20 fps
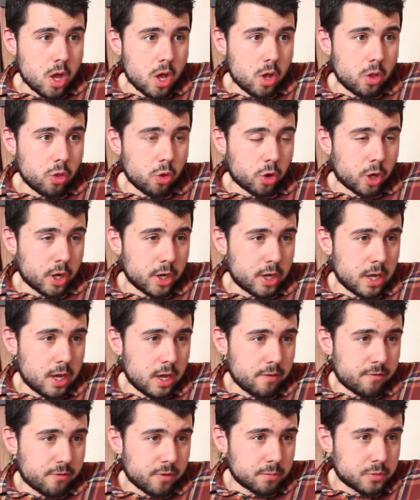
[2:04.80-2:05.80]
Looking at it
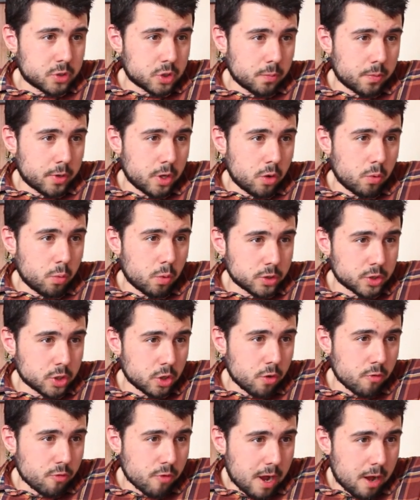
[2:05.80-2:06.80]
from somebody who wasn't
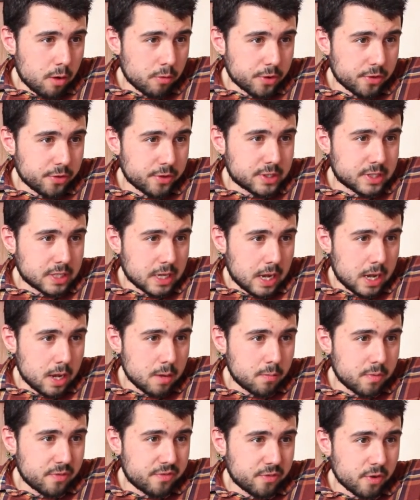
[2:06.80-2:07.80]
around at the
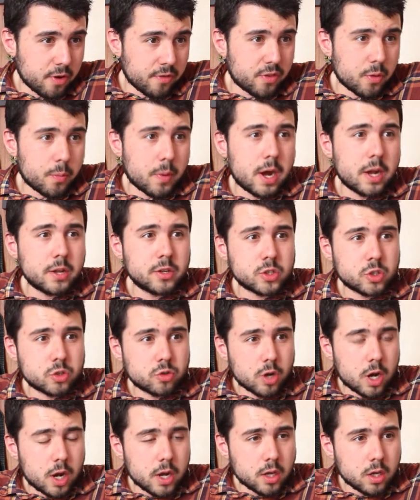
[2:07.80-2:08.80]
time of the miners'
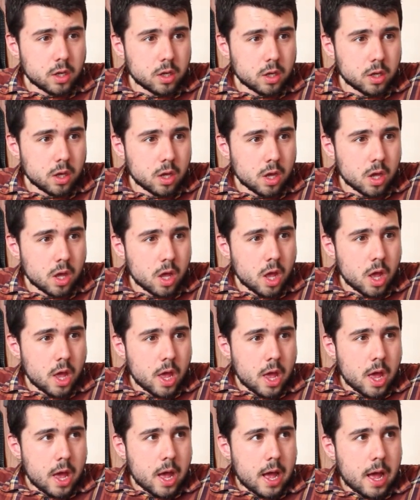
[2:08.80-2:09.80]
strike,
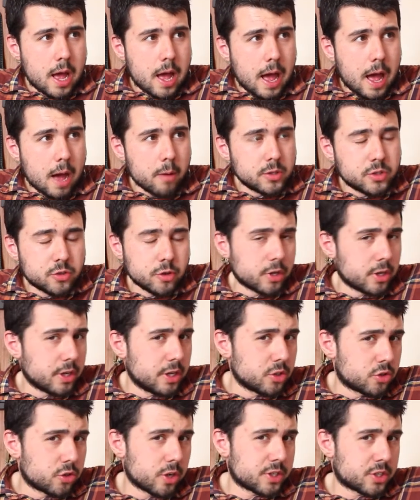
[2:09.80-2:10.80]
I was really
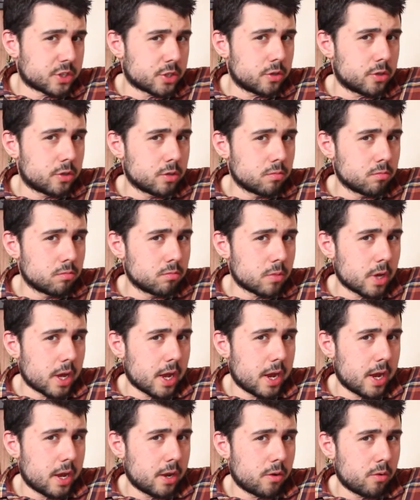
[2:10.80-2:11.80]
interested
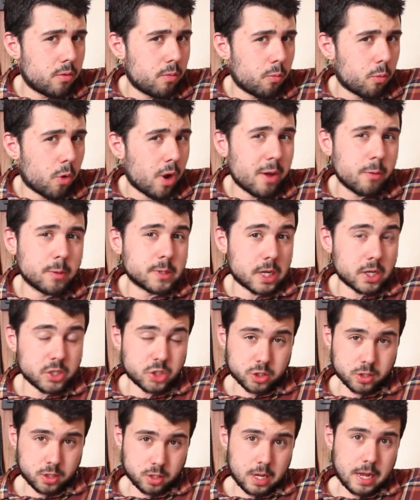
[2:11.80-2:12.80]
in what it was
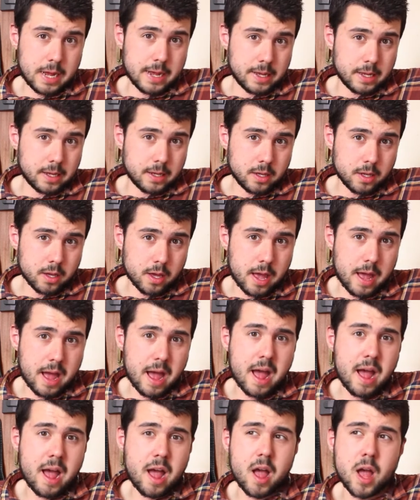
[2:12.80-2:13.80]
actually like.
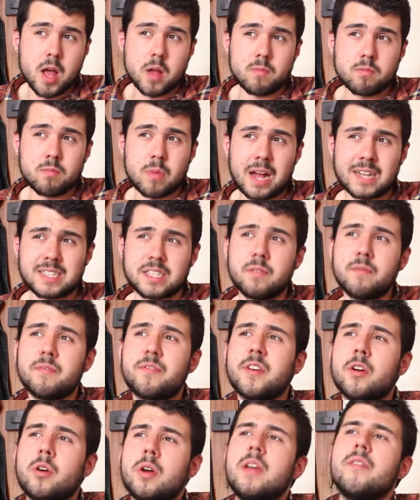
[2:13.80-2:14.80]
I didn't
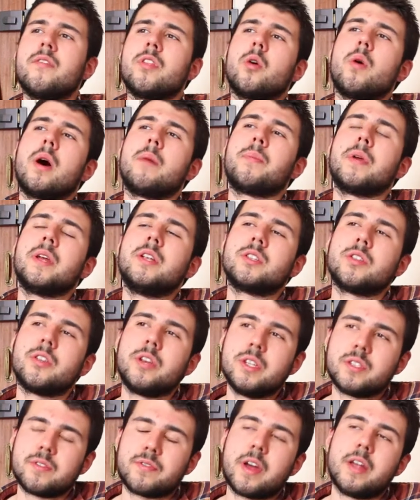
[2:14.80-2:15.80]
feel, even though I'd been to
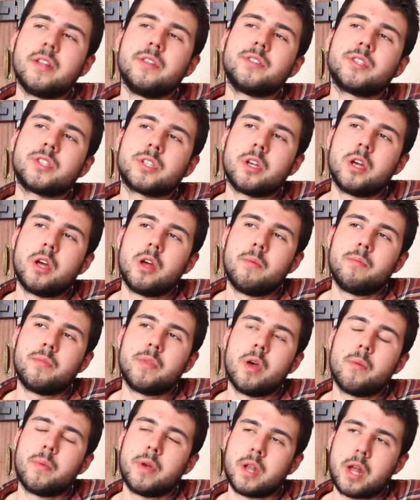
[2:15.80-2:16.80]
these events that
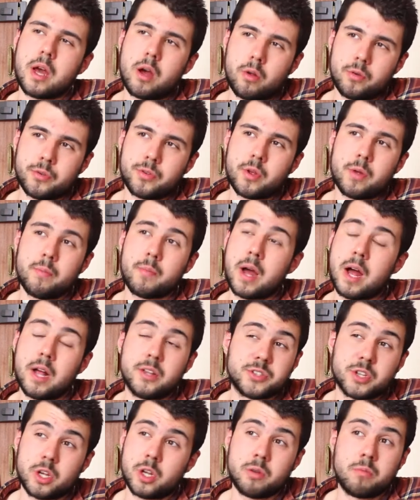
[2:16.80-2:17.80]
have been held in
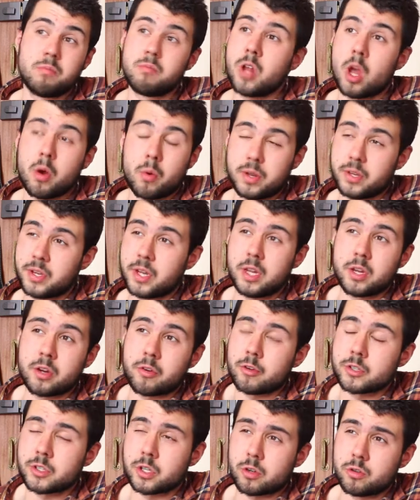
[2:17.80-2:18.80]
Barnsley and, indeed
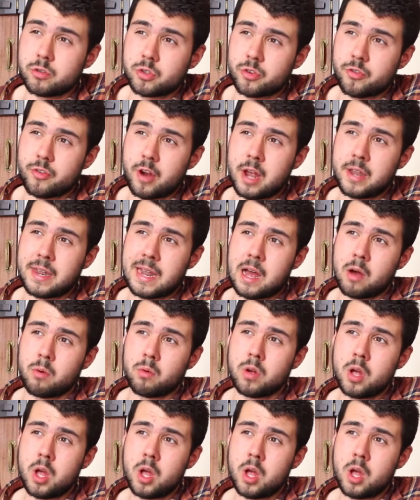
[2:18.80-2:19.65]
across the country right now,